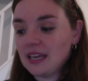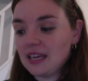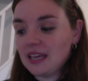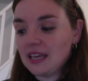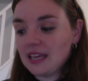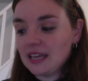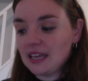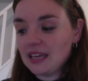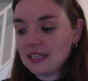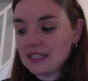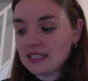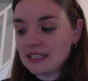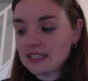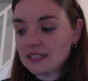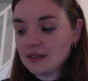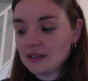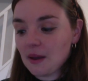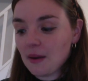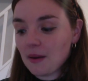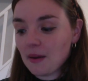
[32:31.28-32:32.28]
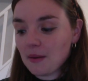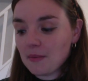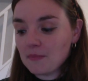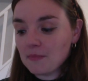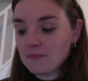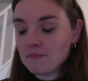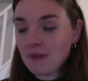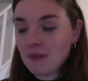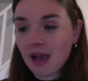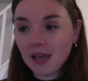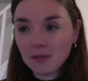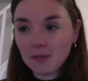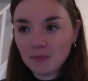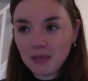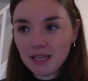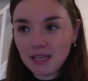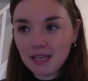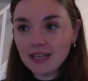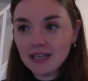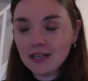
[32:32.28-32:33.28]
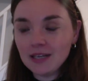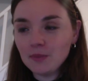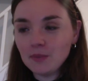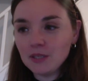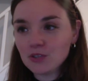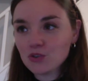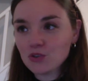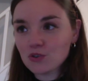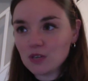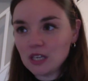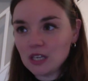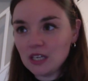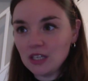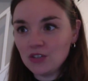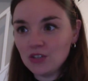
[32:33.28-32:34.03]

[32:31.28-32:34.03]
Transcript: it might be a little bit tricky